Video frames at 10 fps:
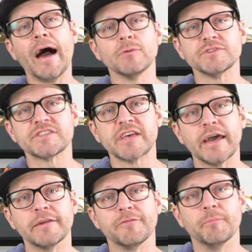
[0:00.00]

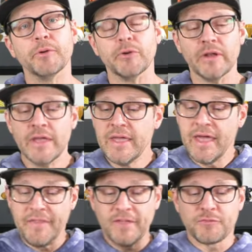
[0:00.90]
outside of the boot.
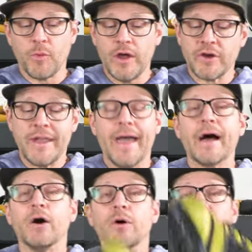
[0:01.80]
And that's where
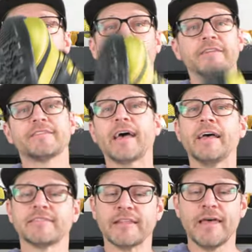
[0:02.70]
now this
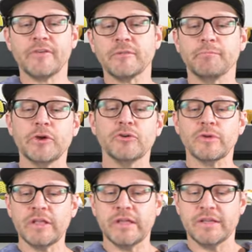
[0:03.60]
size 11
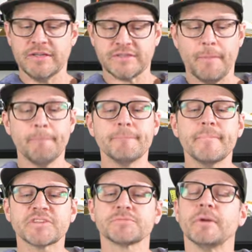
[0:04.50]
boot is
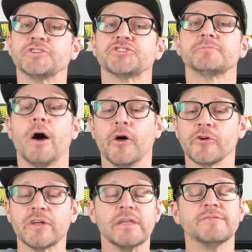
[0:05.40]
much, much
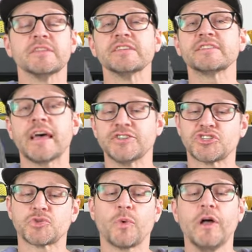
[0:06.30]
smaller. Even this
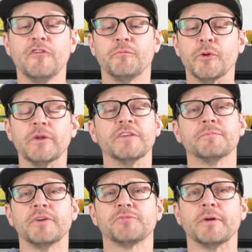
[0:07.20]
size 12 boot is
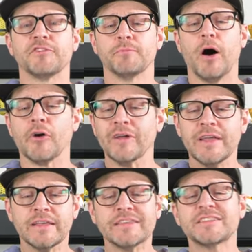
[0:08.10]
much, much smaller.
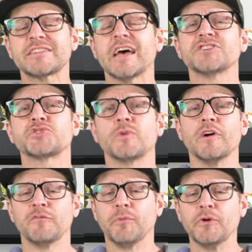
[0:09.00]
This size
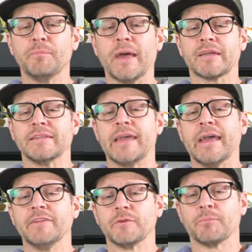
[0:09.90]
12 boot back in the
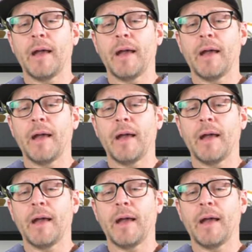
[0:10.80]
90s would